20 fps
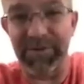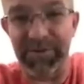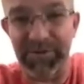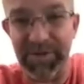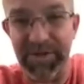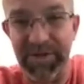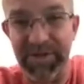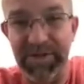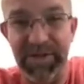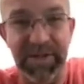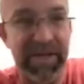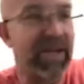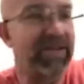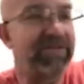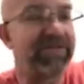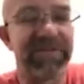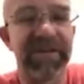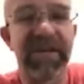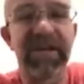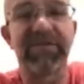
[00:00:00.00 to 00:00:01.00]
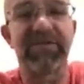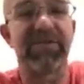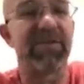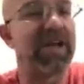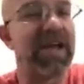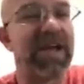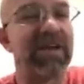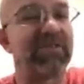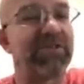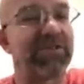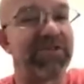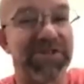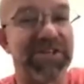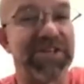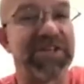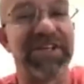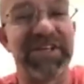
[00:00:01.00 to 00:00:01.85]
the grid, and I've never, ever said